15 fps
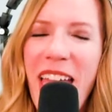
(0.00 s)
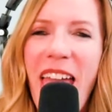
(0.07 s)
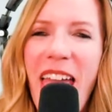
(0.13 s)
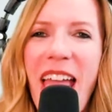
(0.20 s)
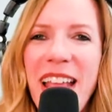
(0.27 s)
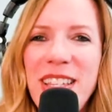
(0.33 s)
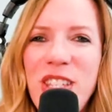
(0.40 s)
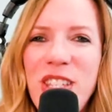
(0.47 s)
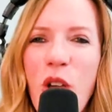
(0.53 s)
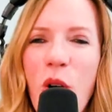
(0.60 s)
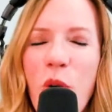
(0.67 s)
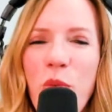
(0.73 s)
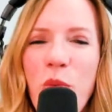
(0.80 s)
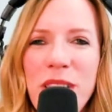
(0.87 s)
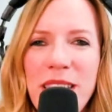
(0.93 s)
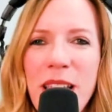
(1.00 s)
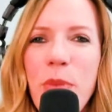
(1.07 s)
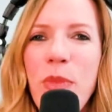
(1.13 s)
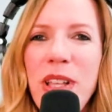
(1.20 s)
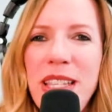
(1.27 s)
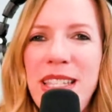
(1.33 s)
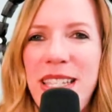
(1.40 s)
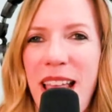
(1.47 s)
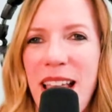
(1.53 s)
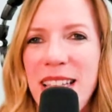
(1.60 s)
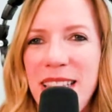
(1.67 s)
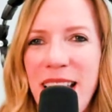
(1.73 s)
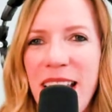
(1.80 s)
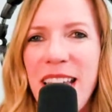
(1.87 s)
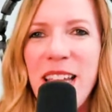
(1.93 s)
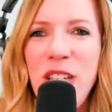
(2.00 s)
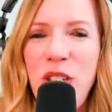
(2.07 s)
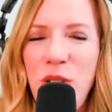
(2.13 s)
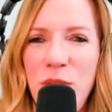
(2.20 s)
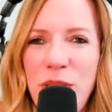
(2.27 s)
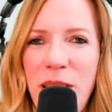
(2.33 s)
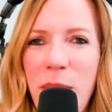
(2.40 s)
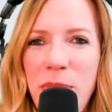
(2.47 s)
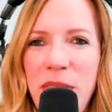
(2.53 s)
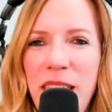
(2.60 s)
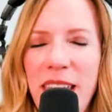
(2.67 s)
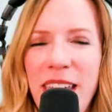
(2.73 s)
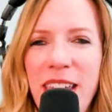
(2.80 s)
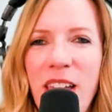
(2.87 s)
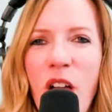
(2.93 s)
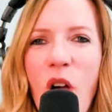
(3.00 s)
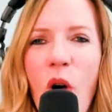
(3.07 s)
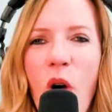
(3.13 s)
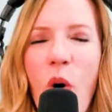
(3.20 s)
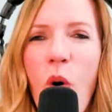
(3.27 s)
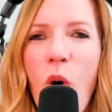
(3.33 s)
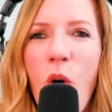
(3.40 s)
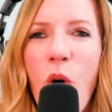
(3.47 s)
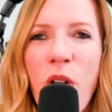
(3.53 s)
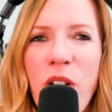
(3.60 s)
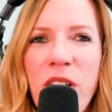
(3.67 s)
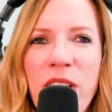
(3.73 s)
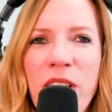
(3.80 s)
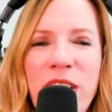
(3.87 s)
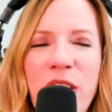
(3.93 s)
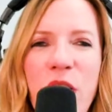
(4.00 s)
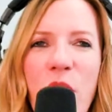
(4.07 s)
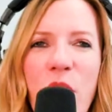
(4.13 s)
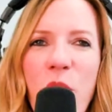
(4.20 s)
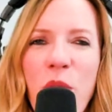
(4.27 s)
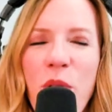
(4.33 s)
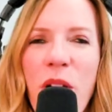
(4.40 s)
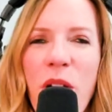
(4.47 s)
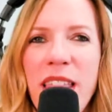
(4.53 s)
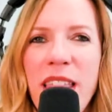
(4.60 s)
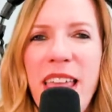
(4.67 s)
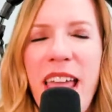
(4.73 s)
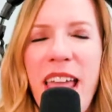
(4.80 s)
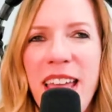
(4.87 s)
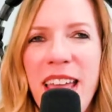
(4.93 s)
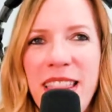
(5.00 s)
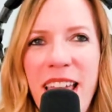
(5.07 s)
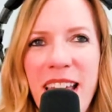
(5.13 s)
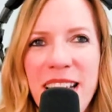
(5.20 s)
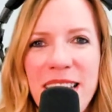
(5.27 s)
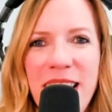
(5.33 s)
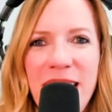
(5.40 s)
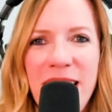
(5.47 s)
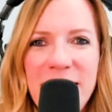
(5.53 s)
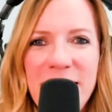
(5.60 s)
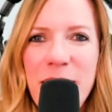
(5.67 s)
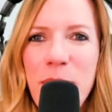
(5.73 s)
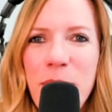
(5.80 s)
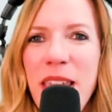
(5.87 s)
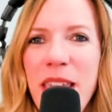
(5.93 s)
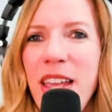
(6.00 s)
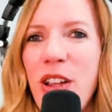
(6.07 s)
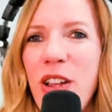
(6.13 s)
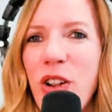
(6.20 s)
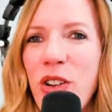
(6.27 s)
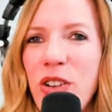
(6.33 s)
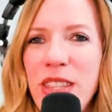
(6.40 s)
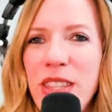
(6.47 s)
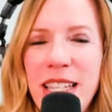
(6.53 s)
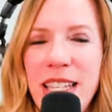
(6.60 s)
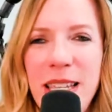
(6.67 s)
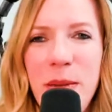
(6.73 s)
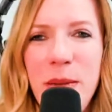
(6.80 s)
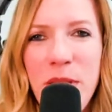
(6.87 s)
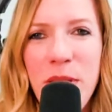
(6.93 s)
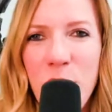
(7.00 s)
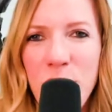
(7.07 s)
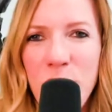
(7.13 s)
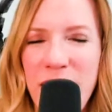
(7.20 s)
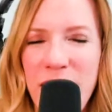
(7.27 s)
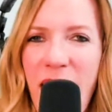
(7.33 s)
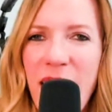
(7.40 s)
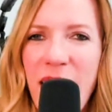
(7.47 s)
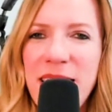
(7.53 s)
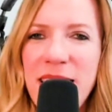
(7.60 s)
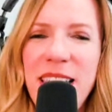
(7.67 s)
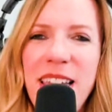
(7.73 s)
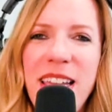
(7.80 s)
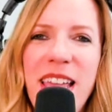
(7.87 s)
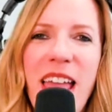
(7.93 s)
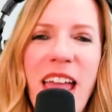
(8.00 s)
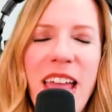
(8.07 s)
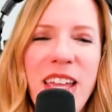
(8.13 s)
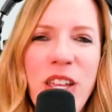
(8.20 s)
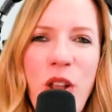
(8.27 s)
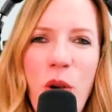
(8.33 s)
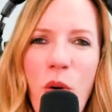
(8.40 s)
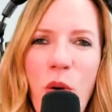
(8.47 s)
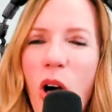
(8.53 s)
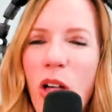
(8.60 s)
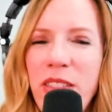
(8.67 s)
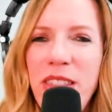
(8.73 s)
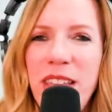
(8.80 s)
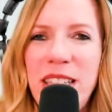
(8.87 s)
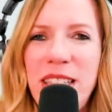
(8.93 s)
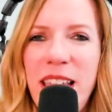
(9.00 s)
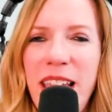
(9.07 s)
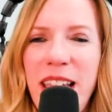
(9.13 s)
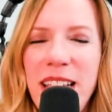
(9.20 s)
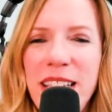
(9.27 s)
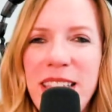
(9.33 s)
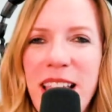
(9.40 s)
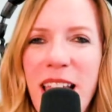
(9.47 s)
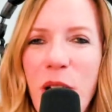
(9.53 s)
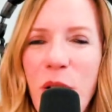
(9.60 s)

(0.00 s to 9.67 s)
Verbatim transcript: And so when someone says they can do something, or, you know, they seem eager, they seem enthusiastic, you know, all of these things,